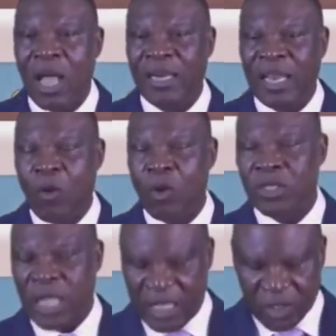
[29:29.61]
and there
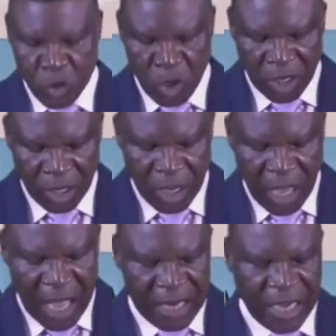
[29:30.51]
was earthquake
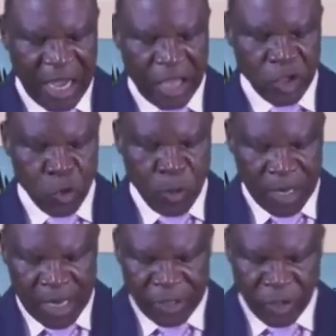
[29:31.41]
and they had
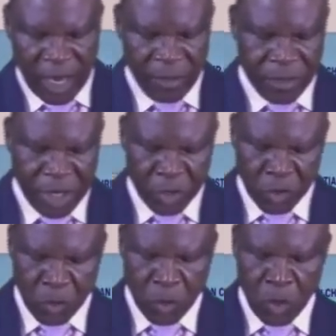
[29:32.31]
supernatural
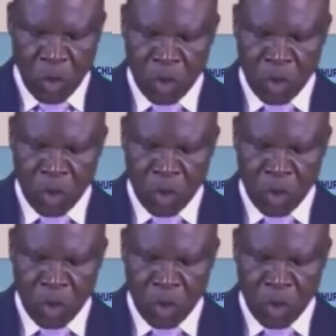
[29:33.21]
breakthrough.